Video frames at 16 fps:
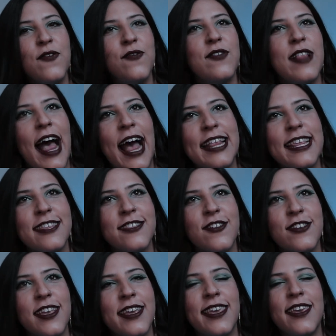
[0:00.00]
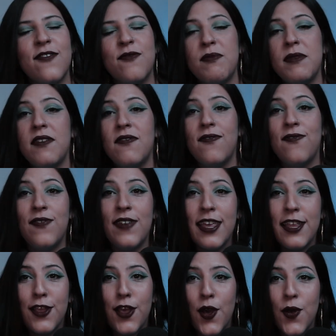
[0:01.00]
Vlad is gonna give me
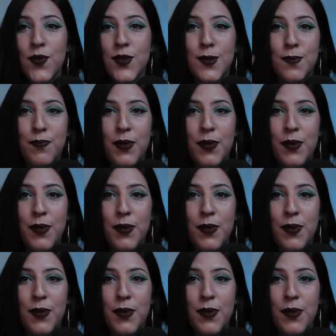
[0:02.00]
videos,